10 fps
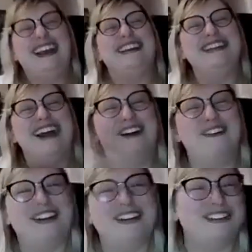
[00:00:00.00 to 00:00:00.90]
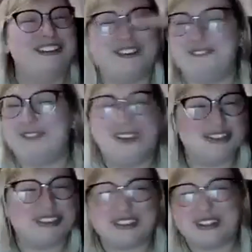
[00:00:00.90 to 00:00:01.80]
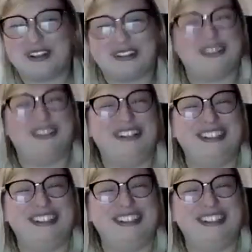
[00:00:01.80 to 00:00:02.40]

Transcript: And now it's a full circle.